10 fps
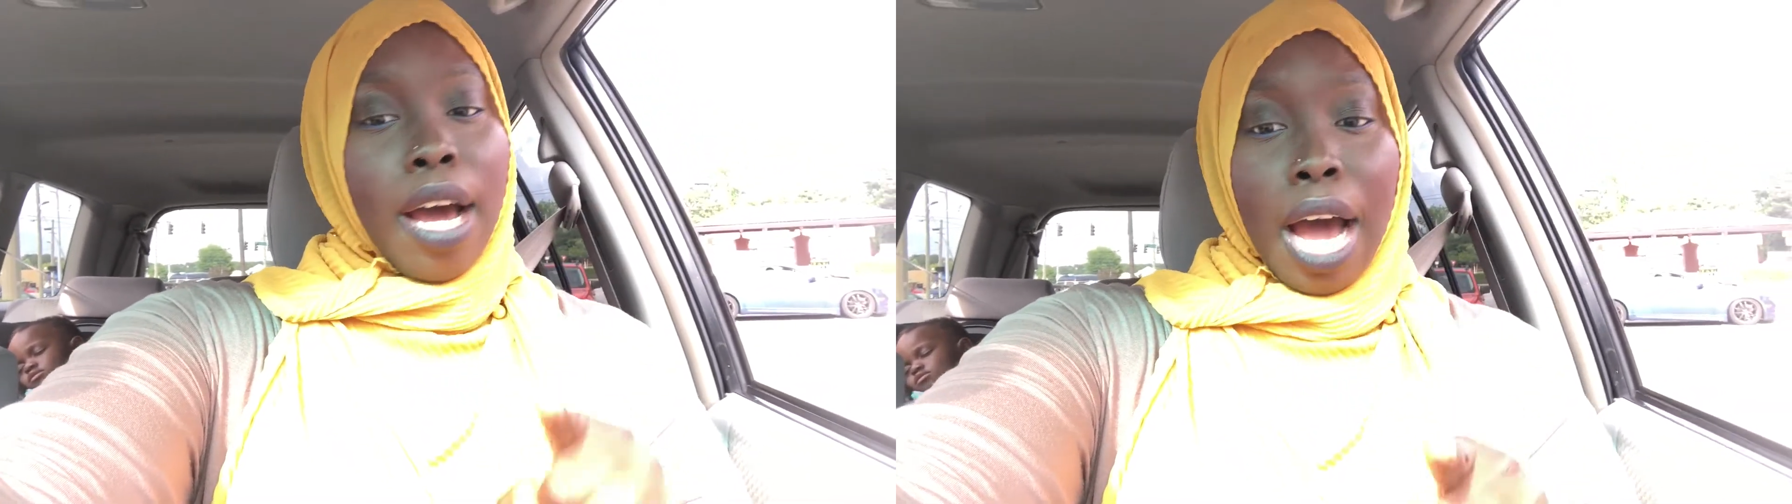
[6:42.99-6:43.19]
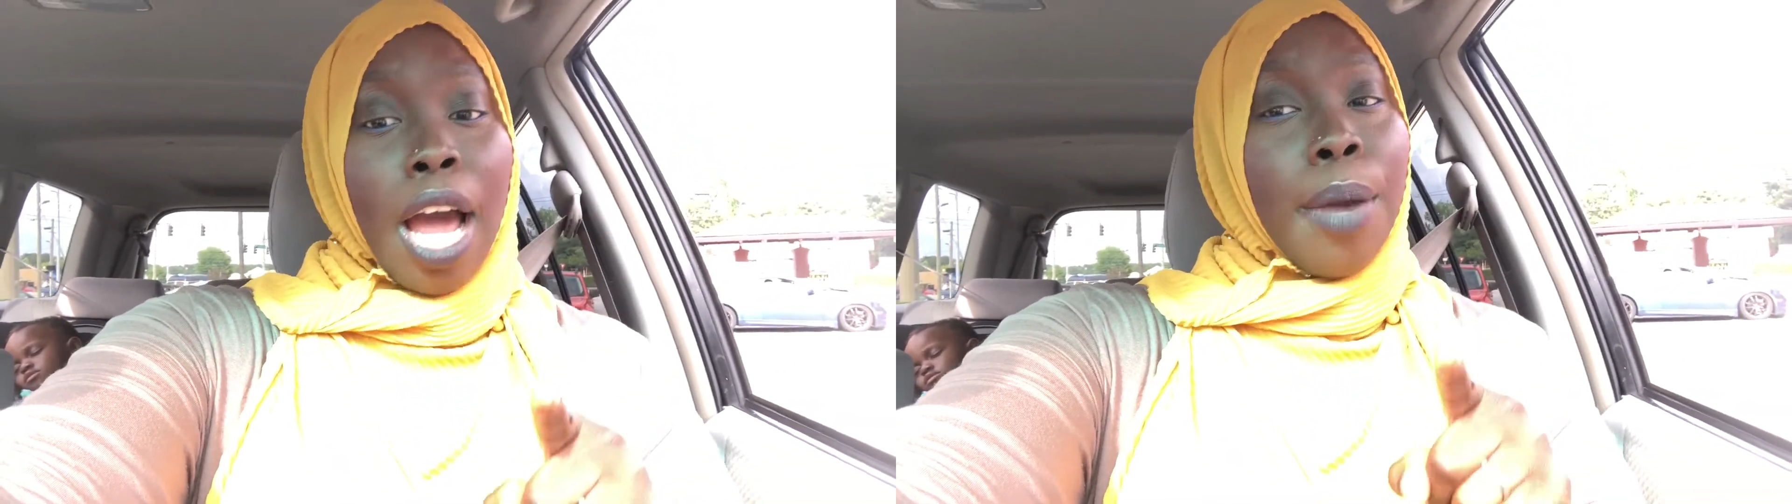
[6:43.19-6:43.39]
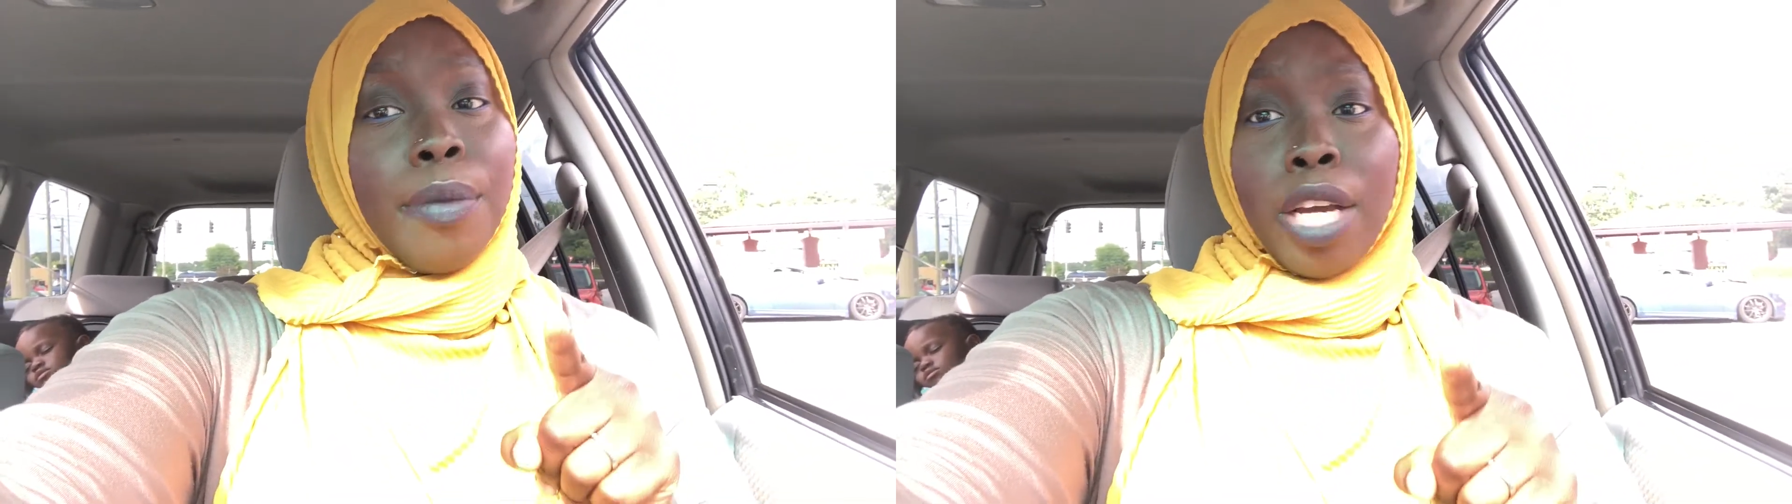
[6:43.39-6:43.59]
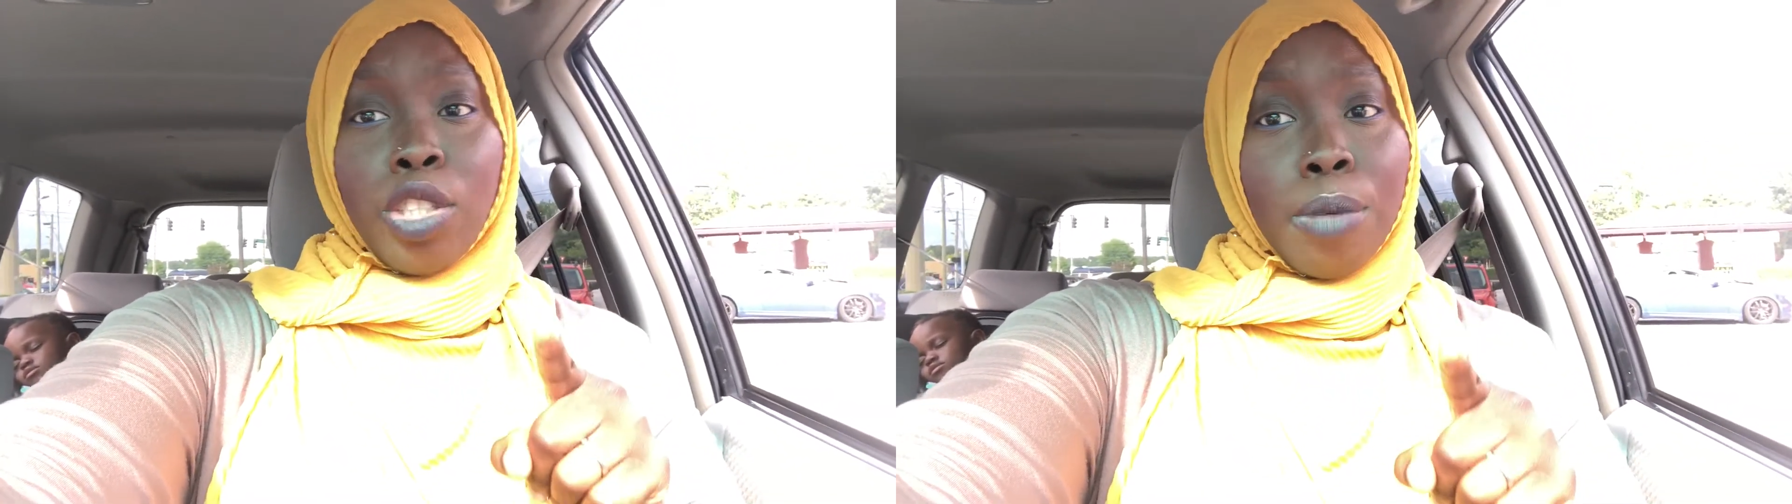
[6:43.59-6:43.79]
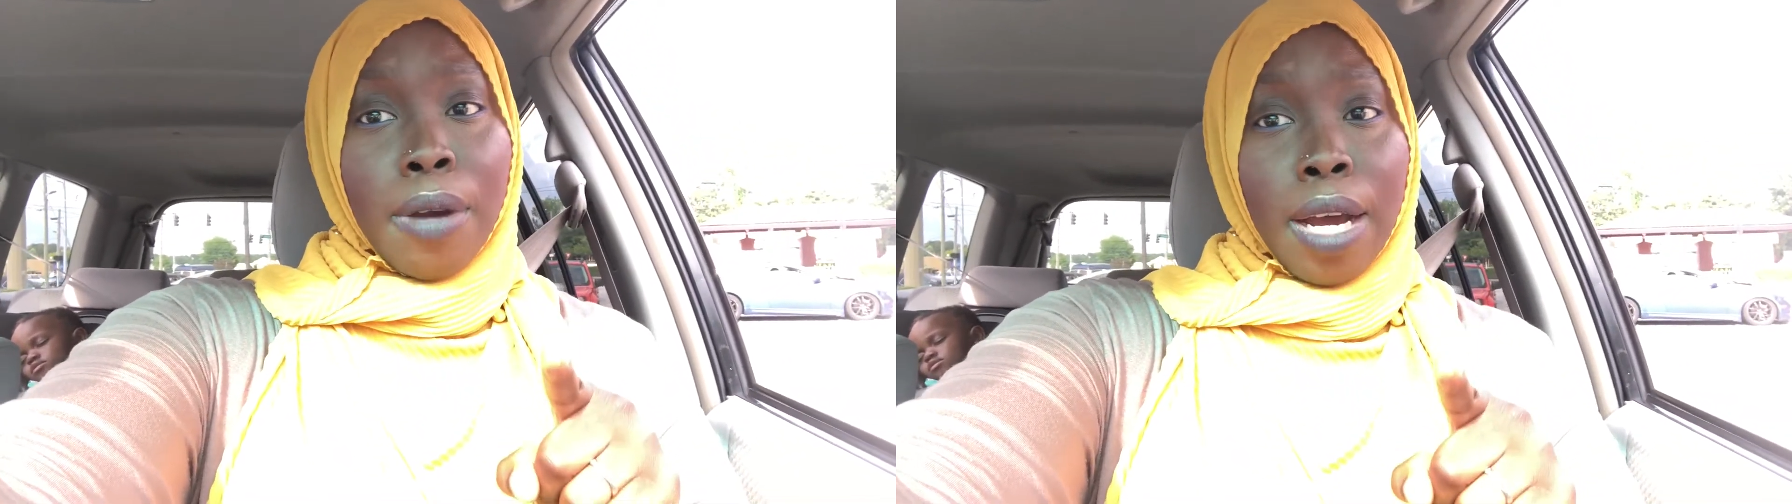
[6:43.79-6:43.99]
I am not
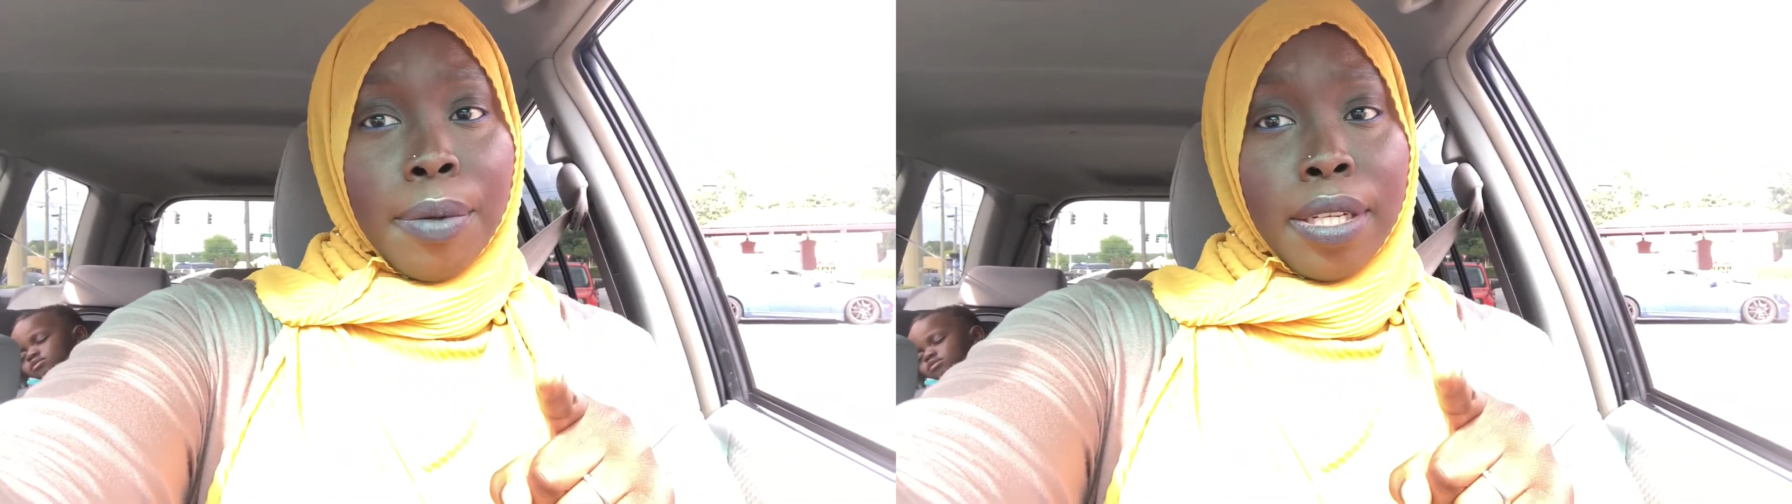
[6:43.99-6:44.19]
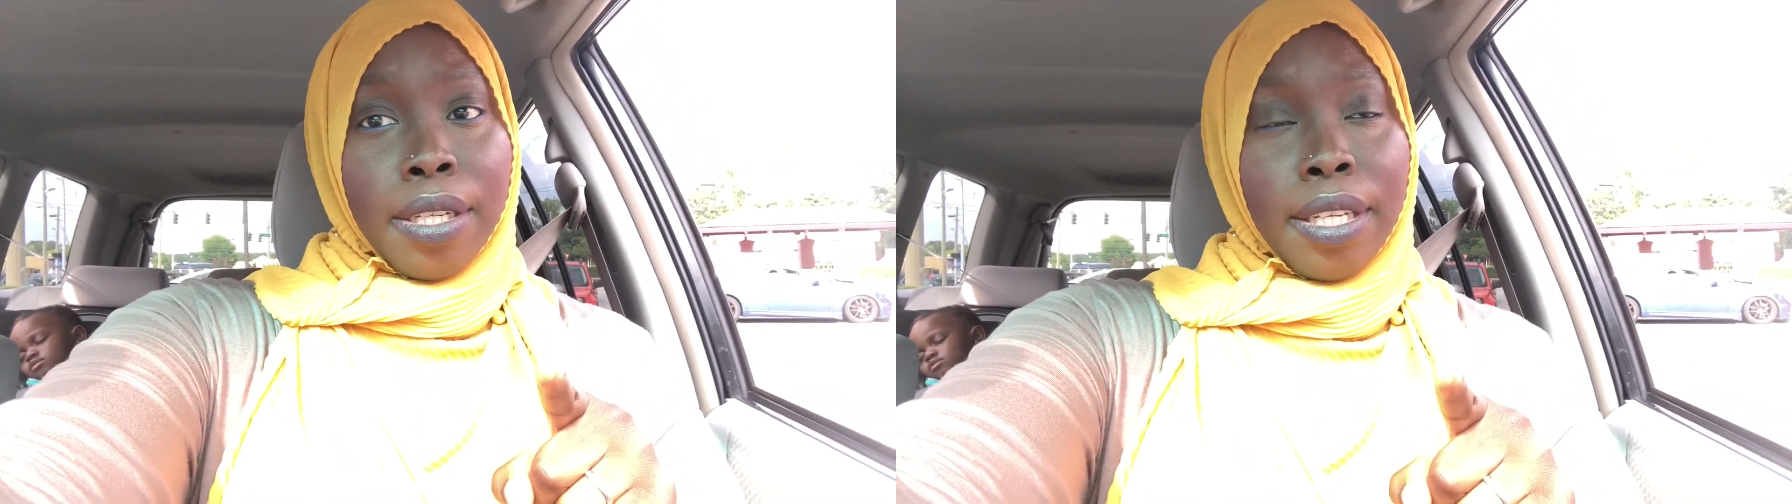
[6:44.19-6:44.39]
your mama,